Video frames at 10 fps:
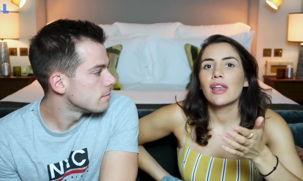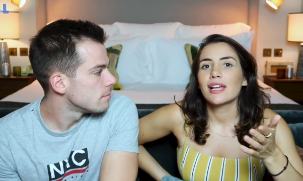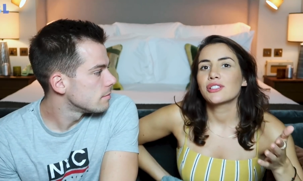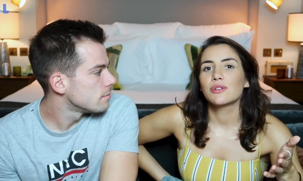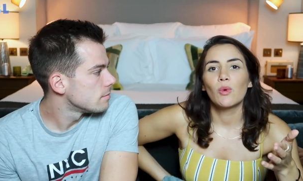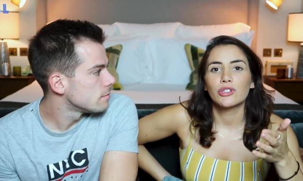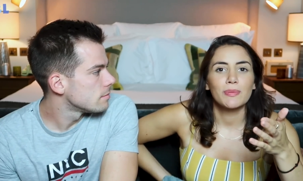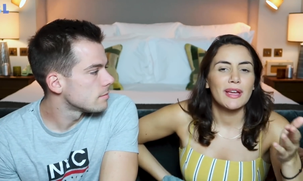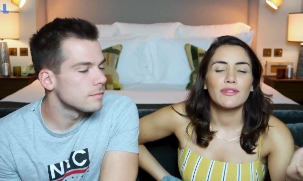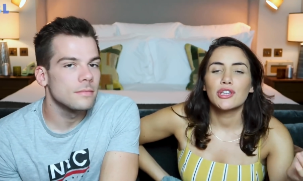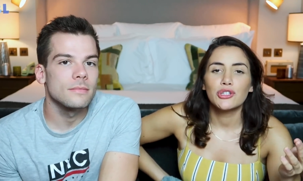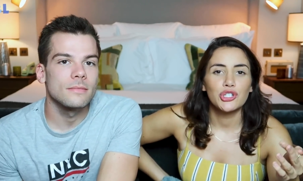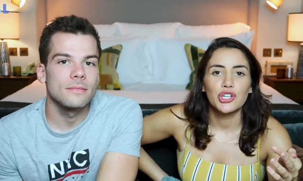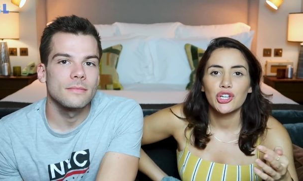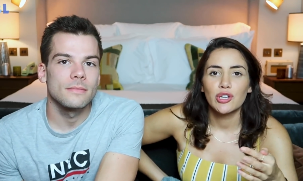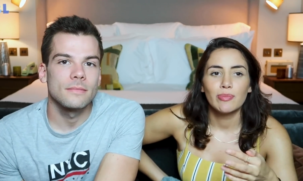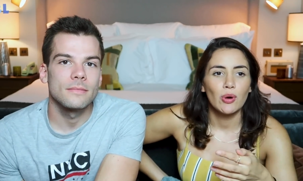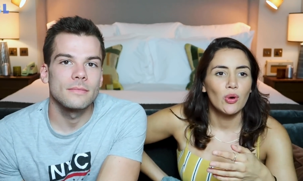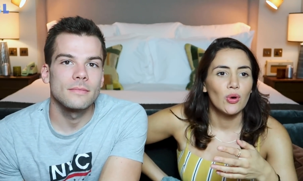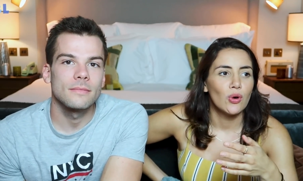Speaker 1: unless you watch a bit of
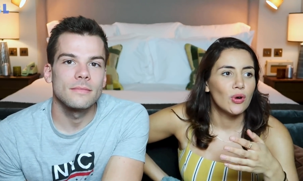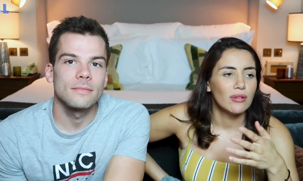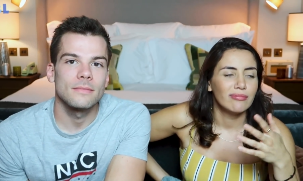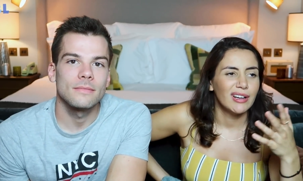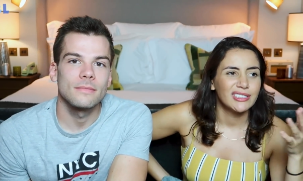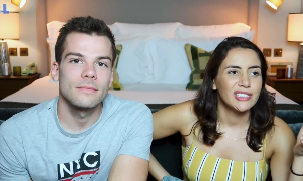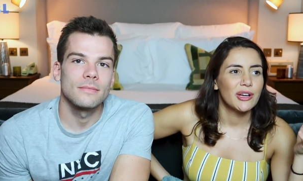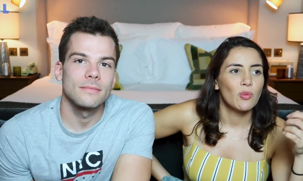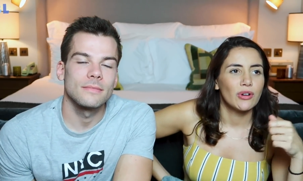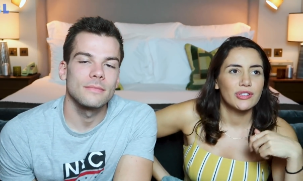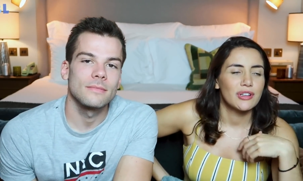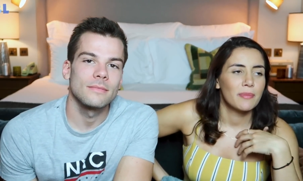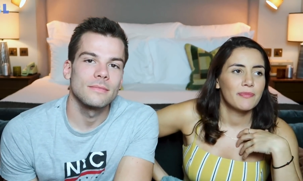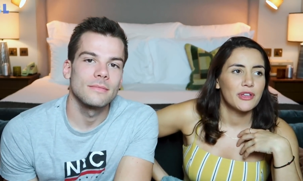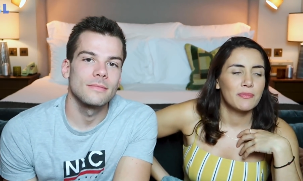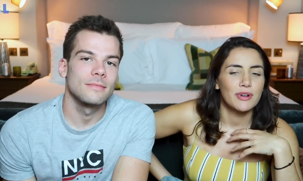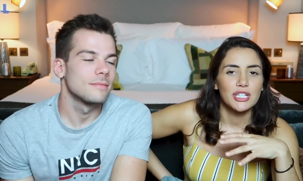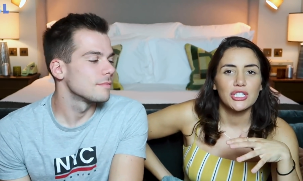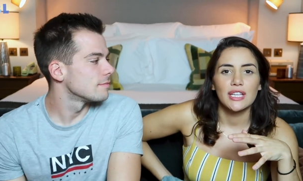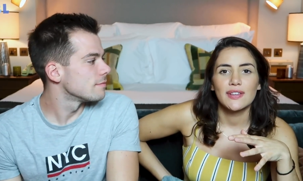YouTube or I don't know, watch a few
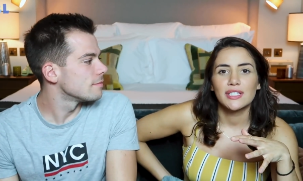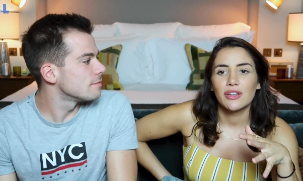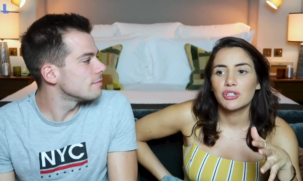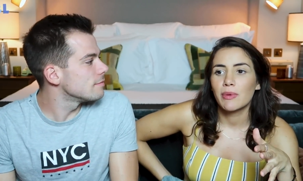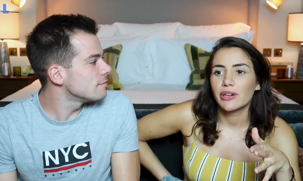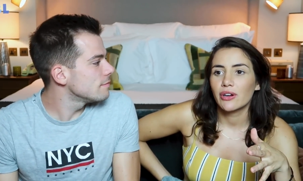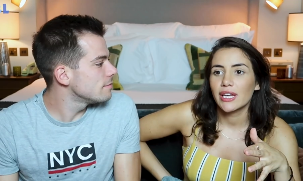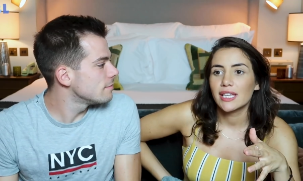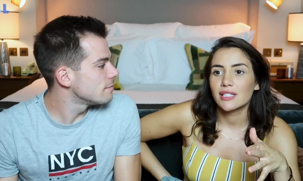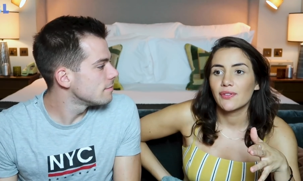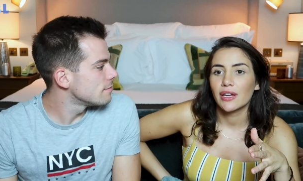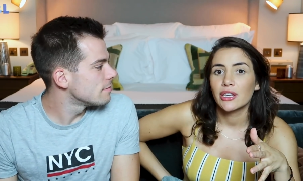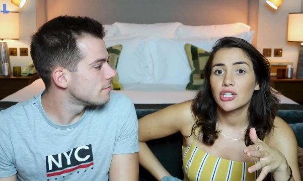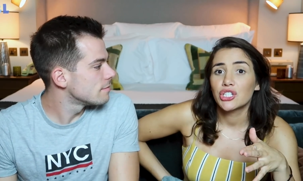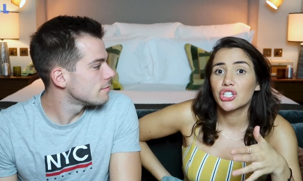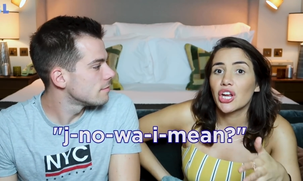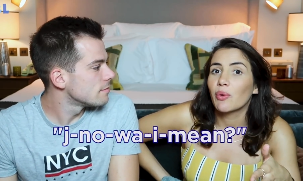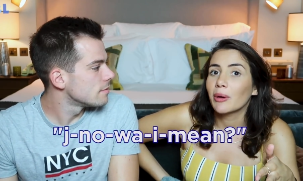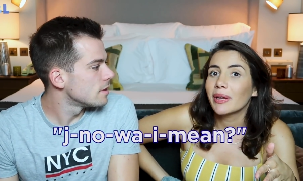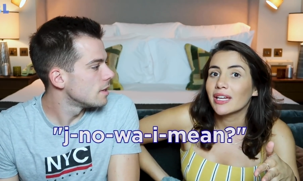British TV shows, you might mm. not hear stuff like, "Do you
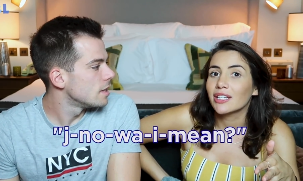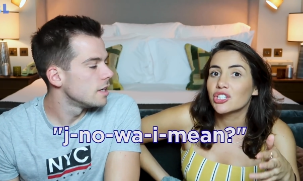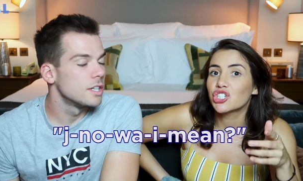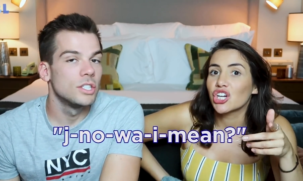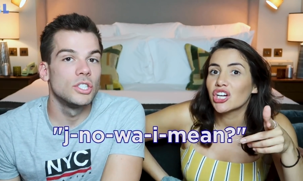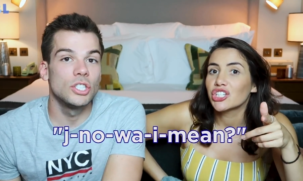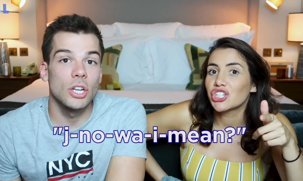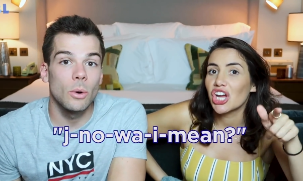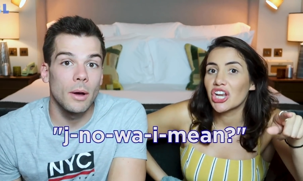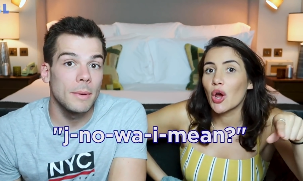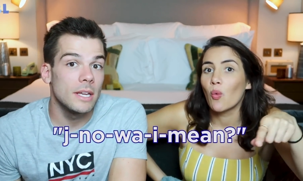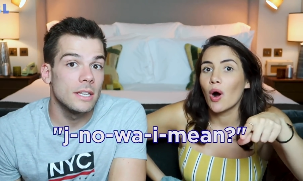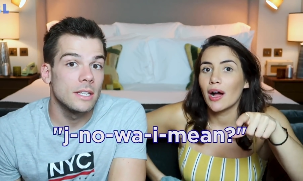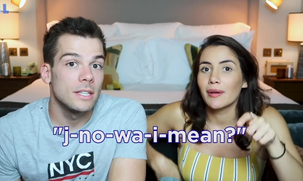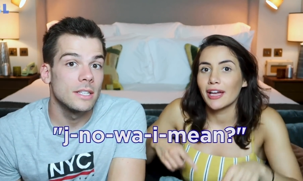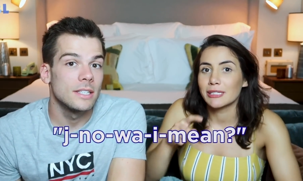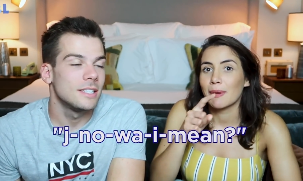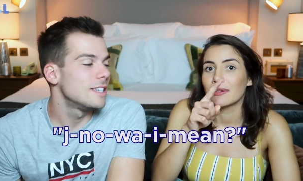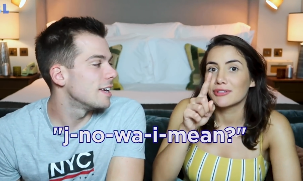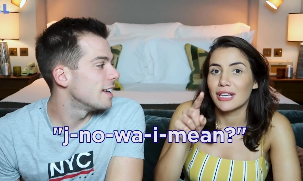know what I mean? Do, do, do you know, what, I mean? what like
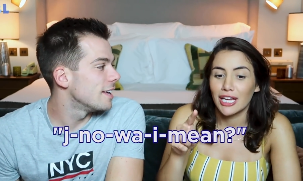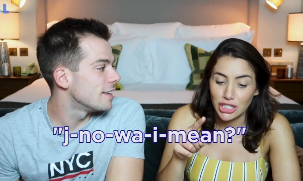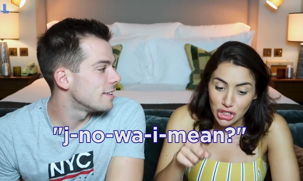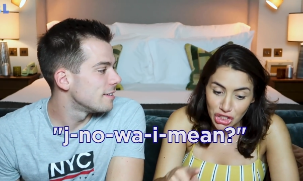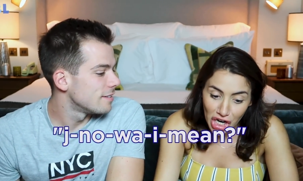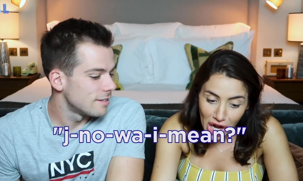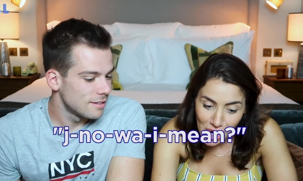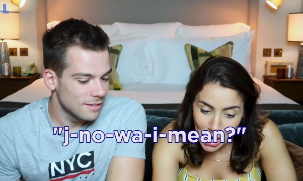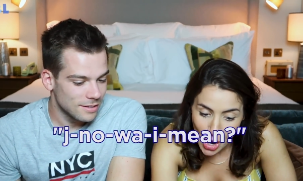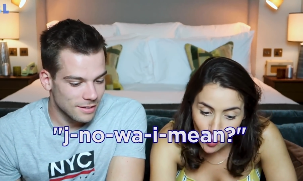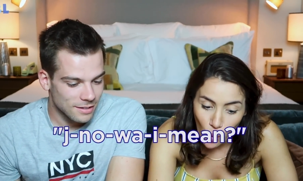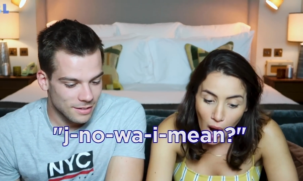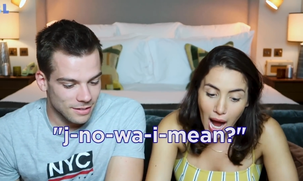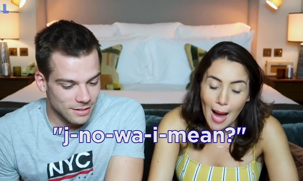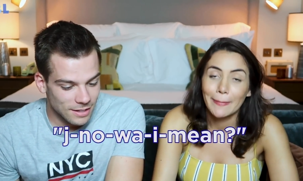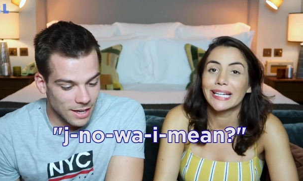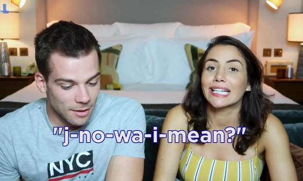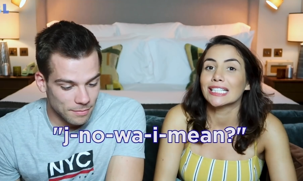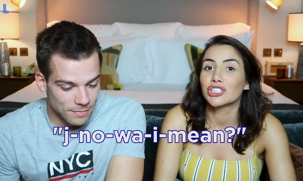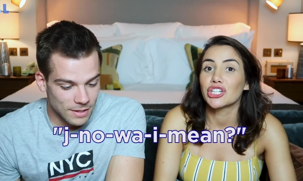spelled yeah. like, do you know what I mean?
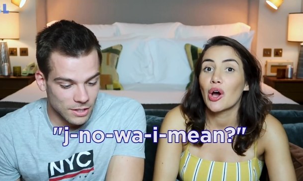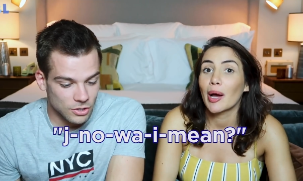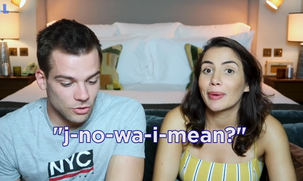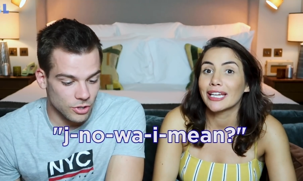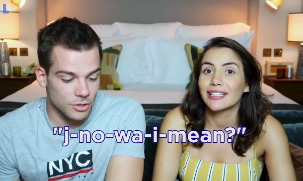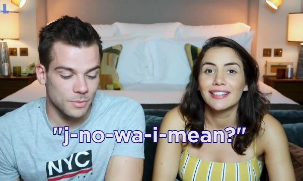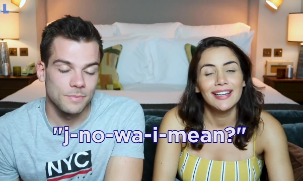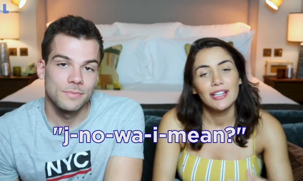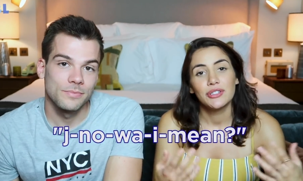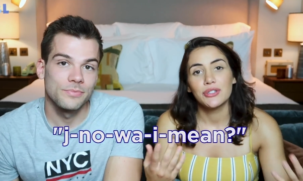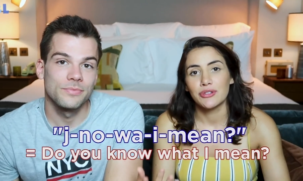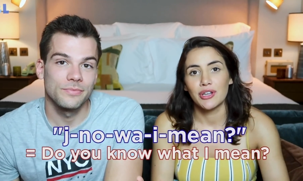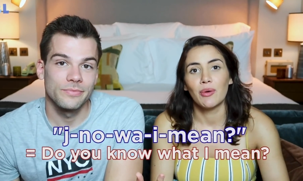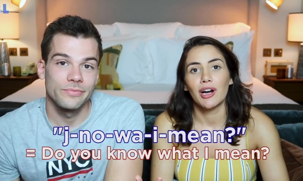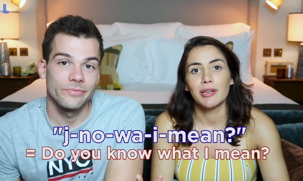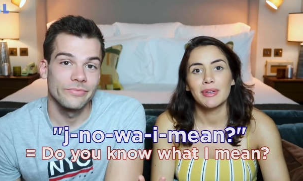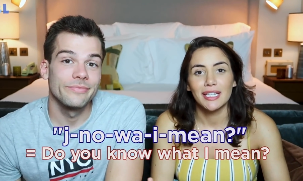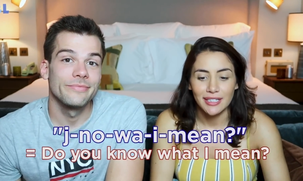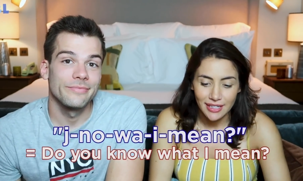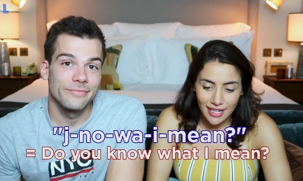Yeah, do you know what I mean? True. Do you know what I
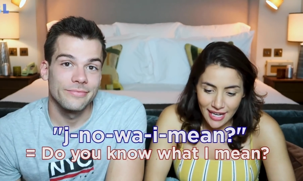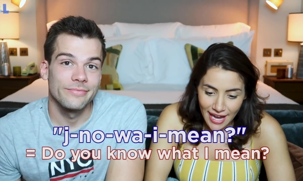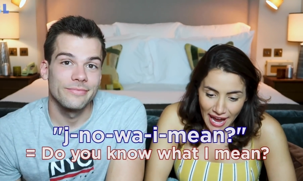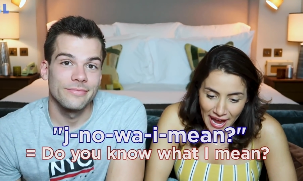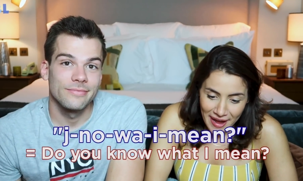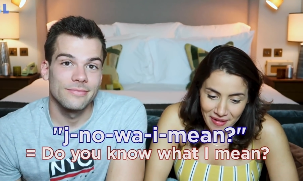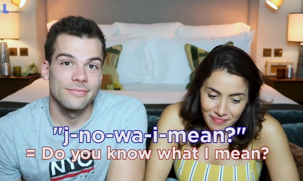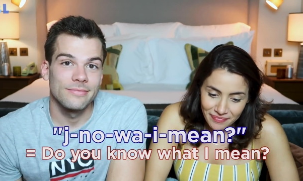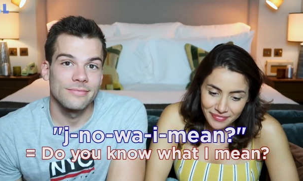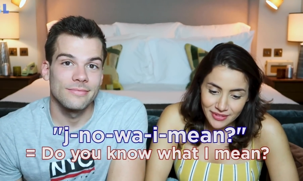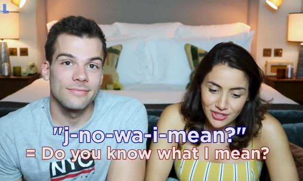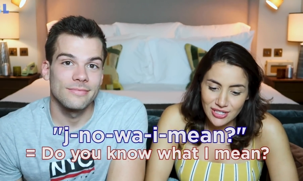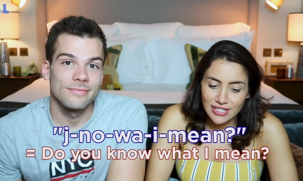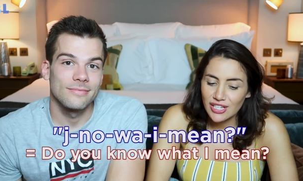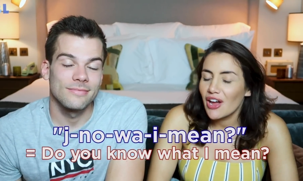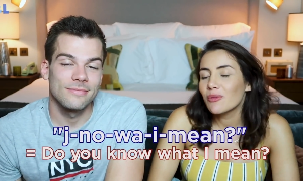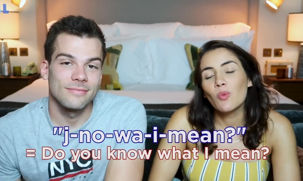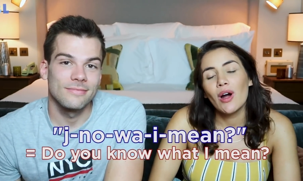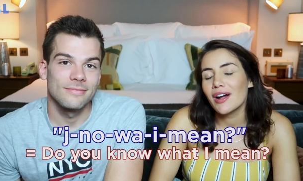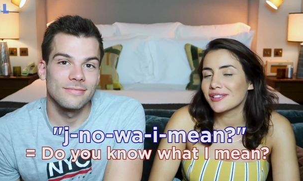mean?" Um, just certain
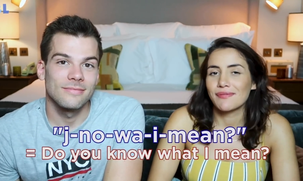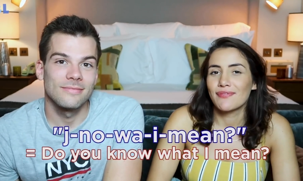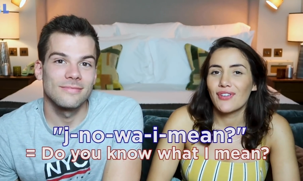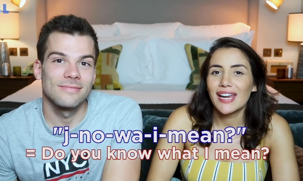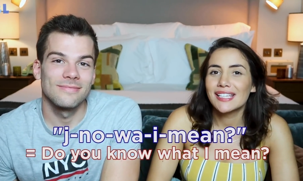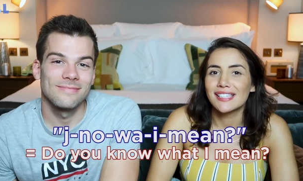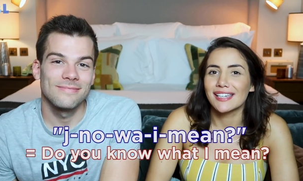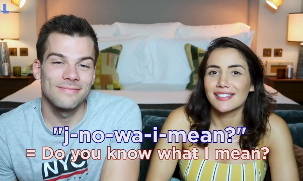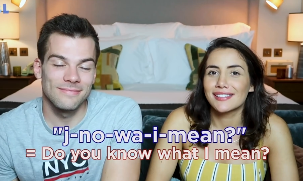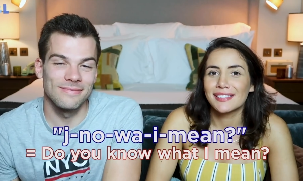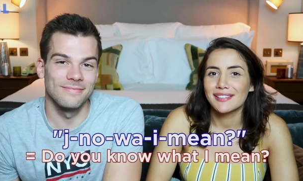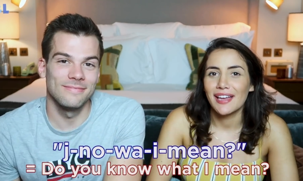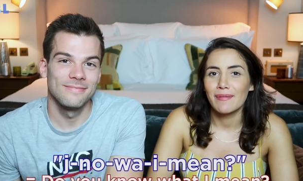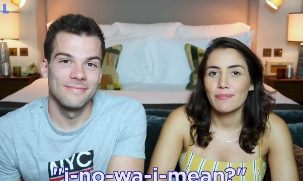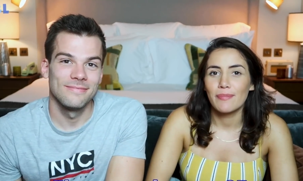words and phrases mm -hmm. that